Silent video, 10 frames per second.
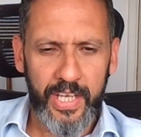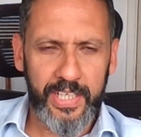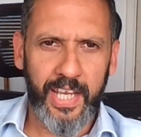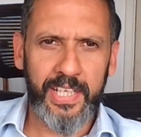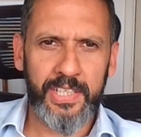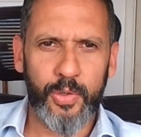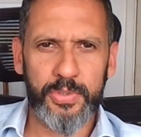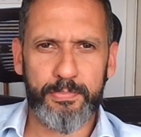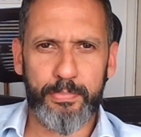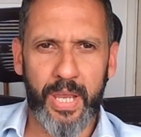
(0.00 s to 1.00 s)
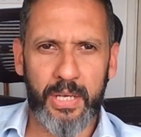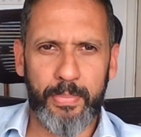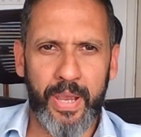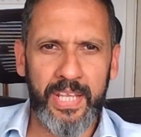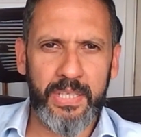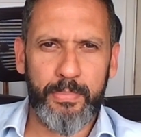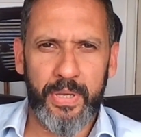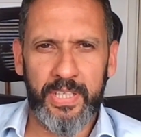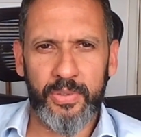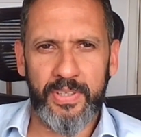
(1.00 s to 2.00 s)
It can cause back pain
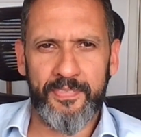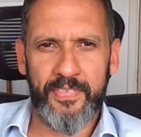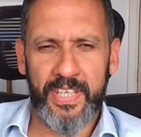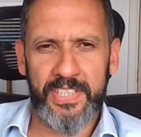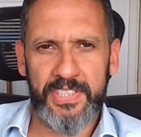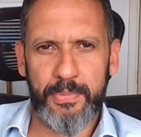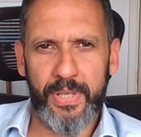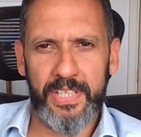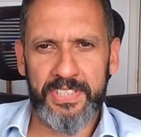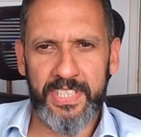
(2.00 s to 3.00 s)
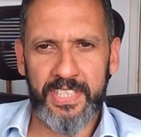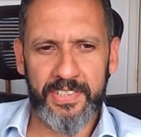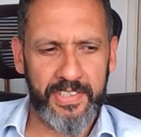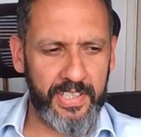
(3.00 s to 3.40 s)
depending on instability